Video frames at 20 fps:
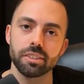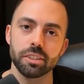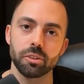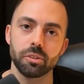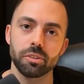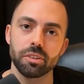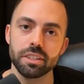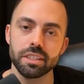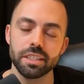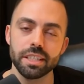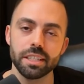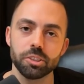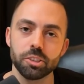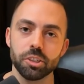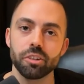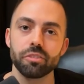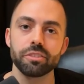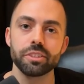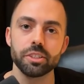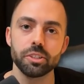you know, the niche
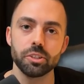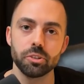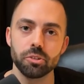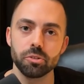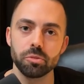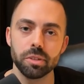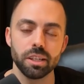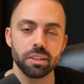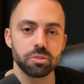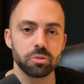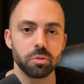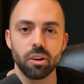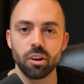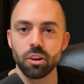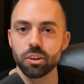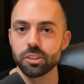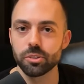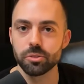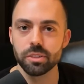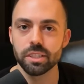of you, because we're
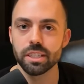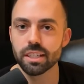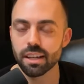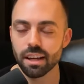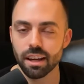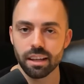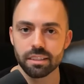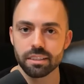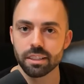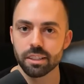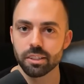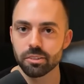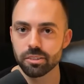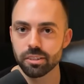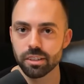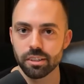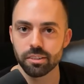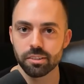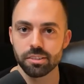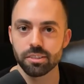all unique content
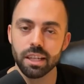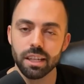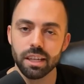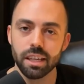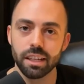creators.